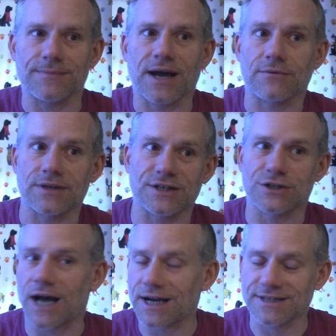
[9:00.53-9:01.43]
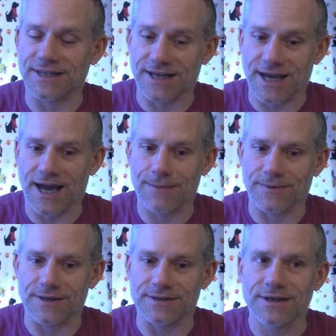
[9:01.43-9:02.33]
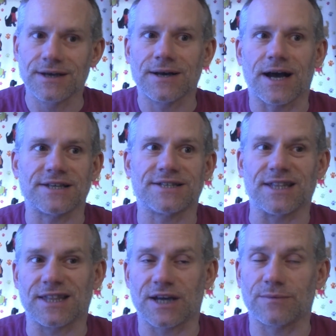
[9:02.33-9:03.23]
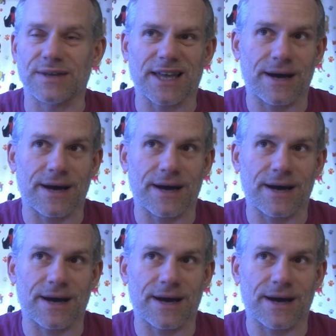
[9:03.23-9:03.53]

I'm not really shocked that it happened. I just didn't think it would be that